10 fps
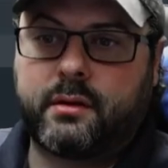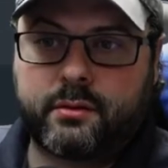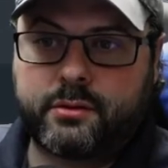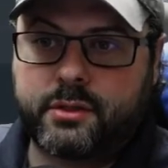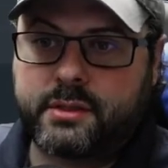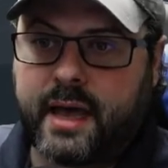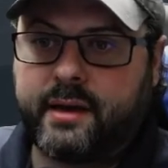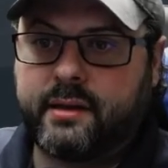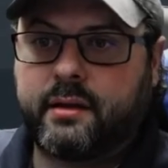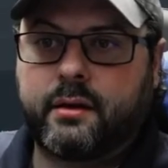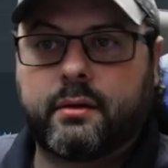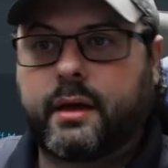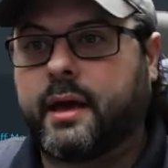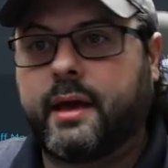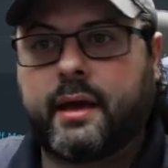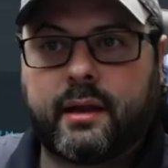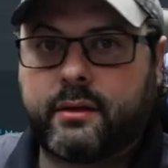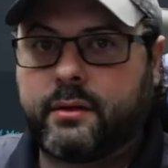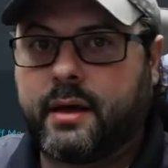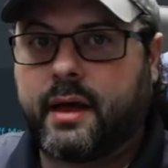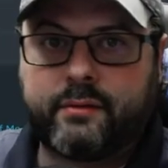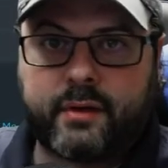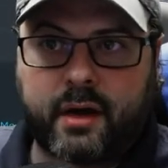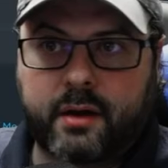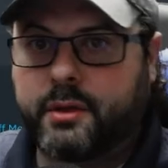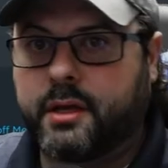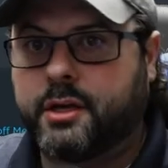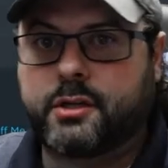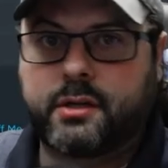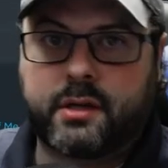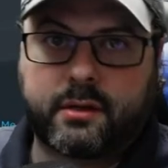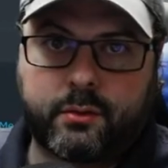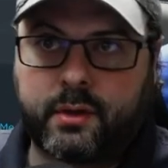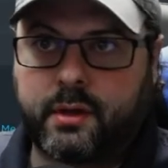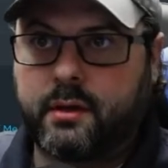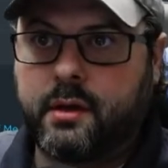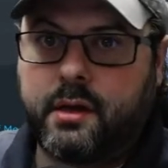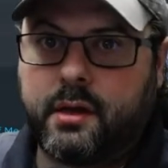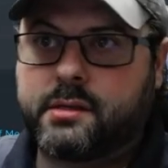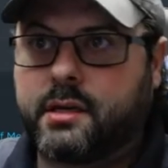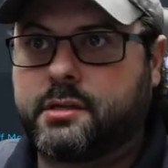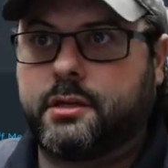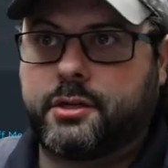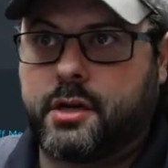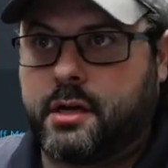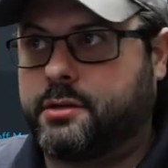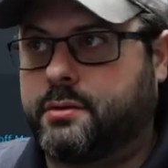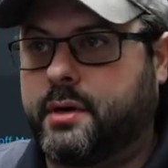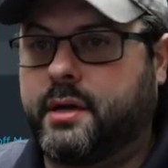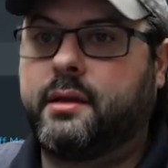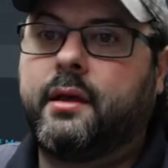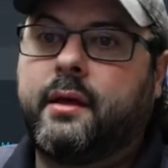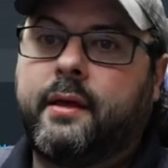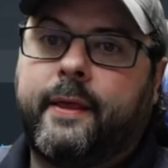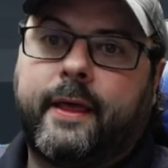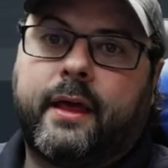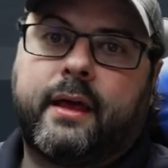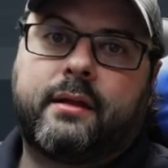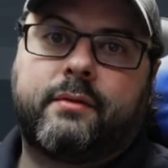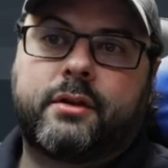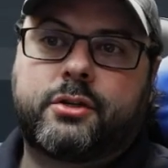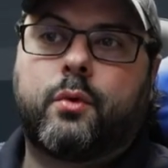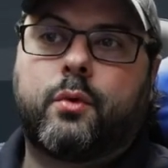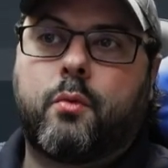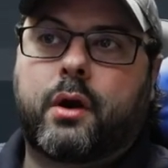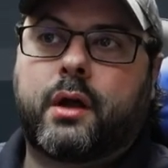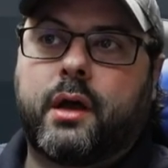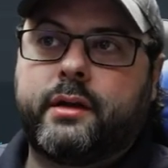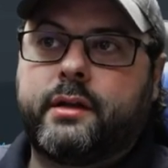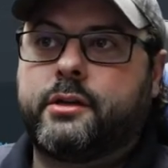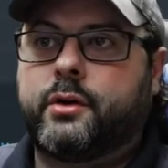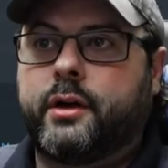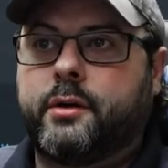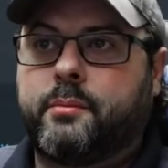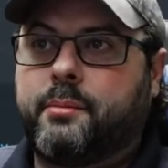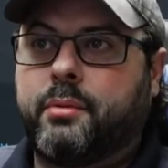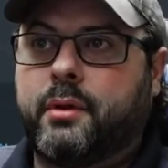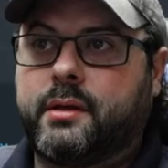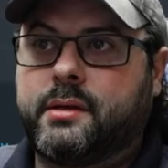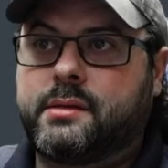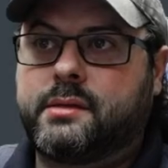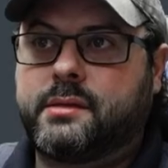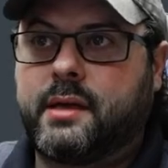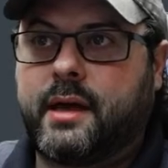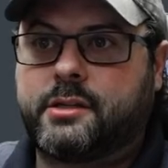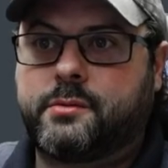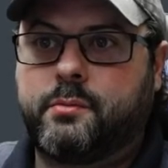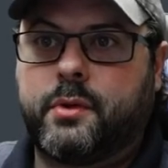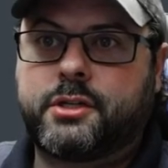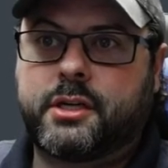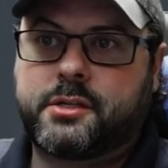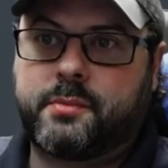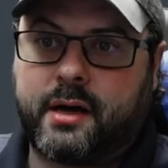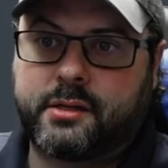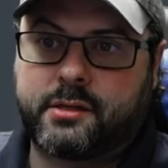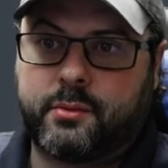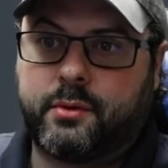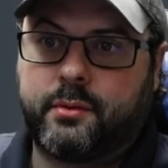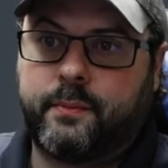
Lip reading: just add it here like, hey, I'd like to have documentation on doing such and such, right? And eventually we'll work on it and try to populate this as much as possible.